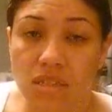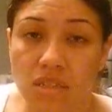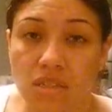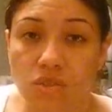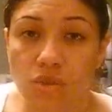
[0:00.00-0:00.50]

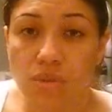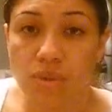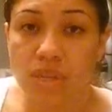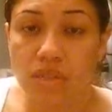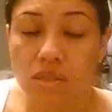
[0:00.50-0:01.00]
It's 3
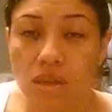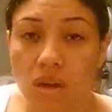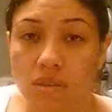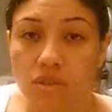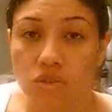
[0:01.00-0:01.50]
weeks
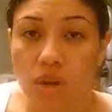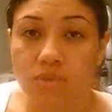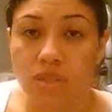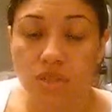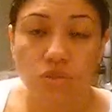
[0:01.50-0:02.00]
on the
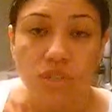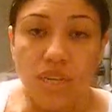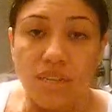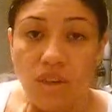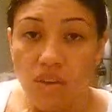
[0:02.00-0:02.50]
drops and then 3
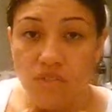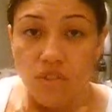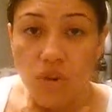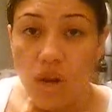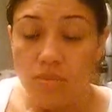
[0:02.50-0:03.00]
days off
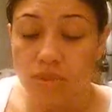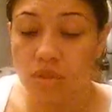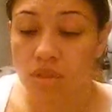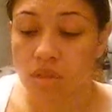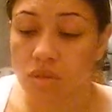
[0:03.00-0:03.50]
the drops,
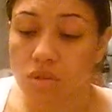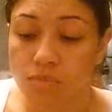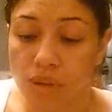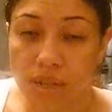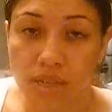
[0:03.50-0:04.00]
or
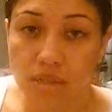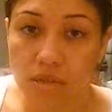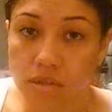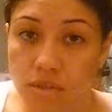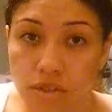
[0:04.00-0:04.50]

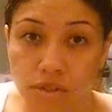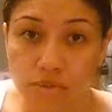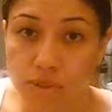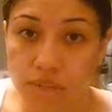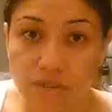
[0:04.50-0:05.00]
pellets, or
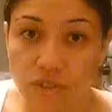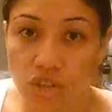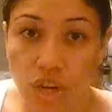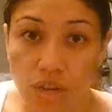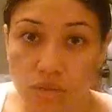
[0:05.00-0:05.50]
whatever,
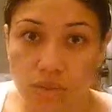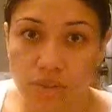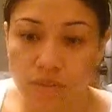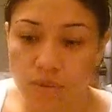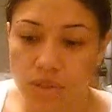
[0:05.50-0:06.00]
shots,
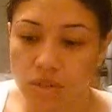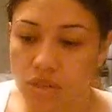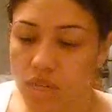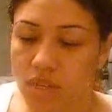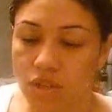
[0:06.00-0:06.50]
whatever one you
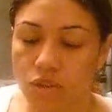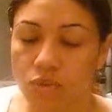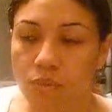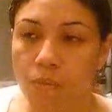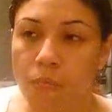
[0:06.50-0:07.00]
decide to
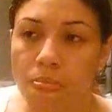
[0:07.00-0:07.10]
do.